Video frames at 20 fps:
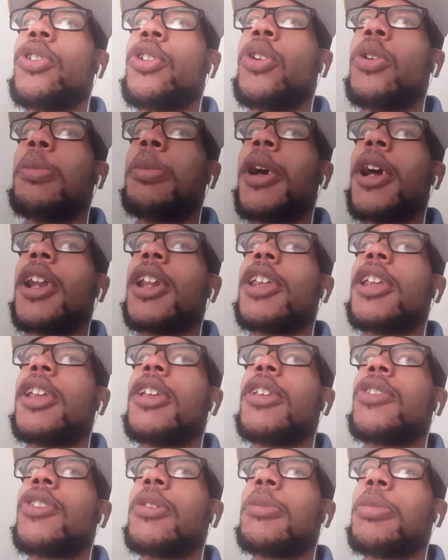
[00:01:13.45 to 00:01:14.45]
Nobody
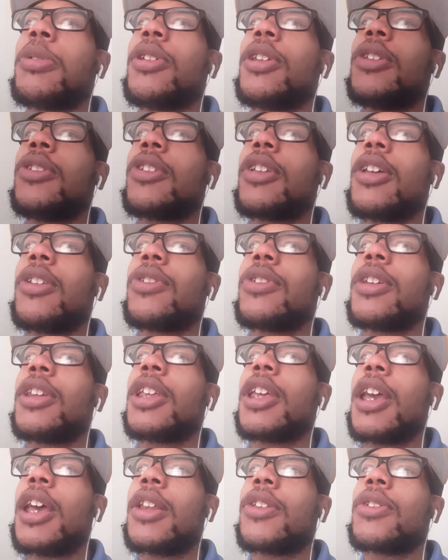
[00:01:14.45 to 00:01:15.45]
is in police
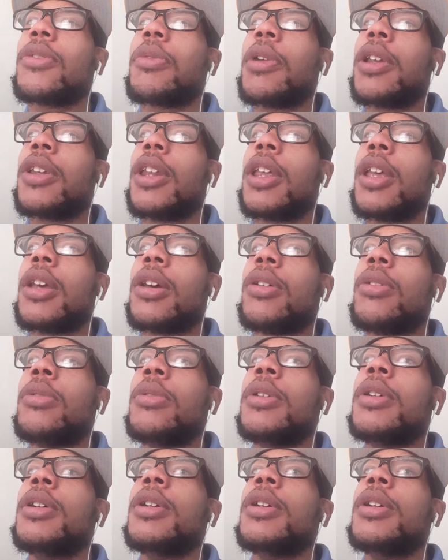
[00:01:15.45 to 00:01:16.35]
custody as of right now.